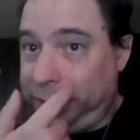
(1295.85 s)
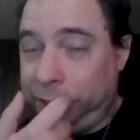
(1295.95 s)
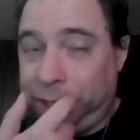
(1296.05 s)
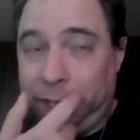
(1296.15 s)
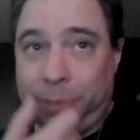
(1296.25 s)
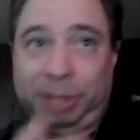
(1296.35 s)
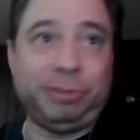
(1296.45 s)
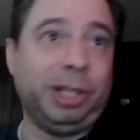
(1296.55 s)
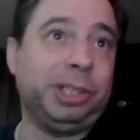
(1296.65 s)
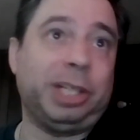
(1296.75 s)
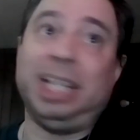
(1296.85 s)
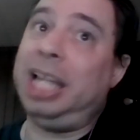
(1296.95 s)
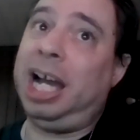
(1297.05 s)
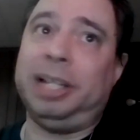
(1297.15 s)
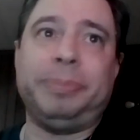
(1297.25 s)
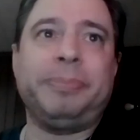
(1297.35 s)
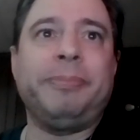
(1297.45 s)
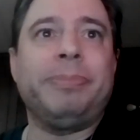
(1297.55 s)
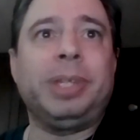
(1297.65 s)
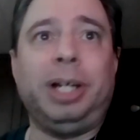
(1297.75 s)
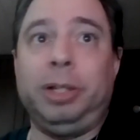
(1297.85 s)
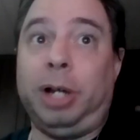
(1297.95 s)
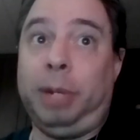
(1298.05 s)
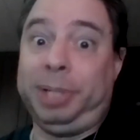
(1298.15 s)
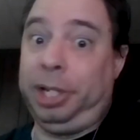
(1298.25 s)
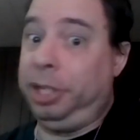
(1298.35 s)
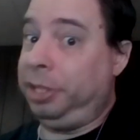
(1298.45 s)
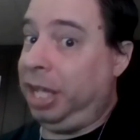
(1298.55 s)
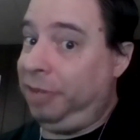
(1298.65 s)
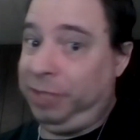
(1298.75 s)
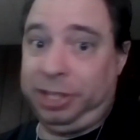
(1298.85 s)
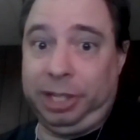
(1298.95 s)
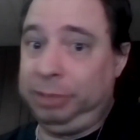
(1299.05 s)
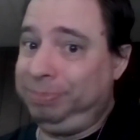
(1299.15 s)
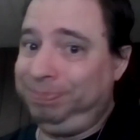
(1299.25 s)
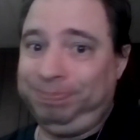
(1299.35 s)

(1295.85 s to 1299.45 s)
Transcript: this year, my friends, a lot. I don't know how I'm going to get to everything.